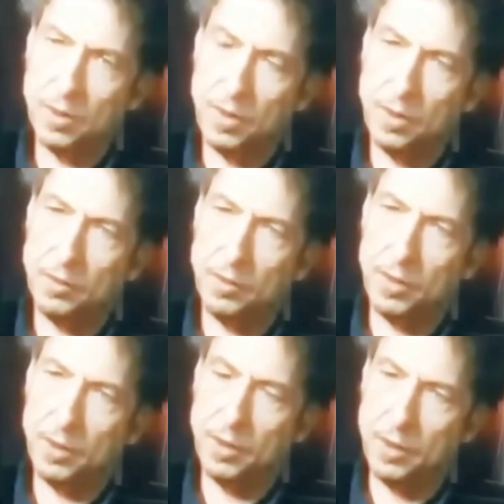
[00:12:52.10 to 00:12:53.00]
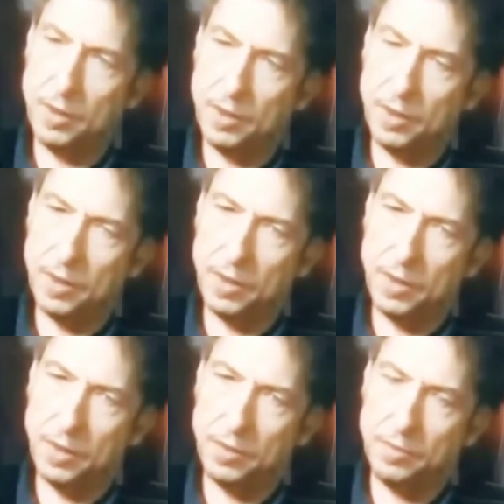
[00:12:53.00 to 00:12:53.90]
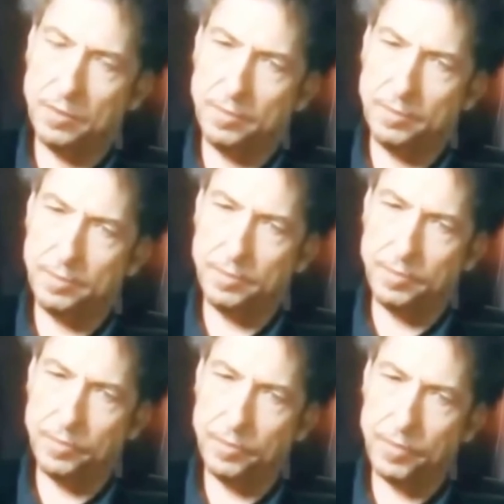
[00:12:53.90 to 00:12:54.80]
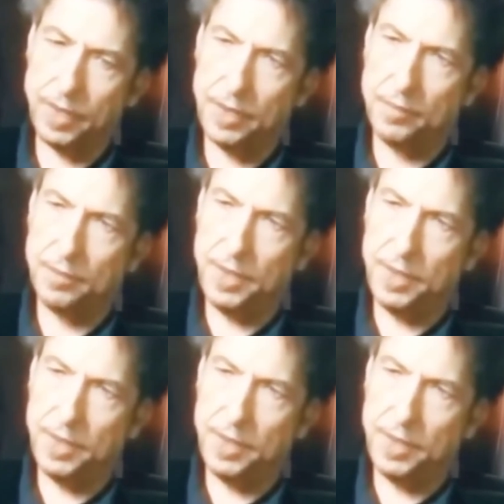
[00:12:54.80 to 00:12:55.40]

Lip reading: To get where I am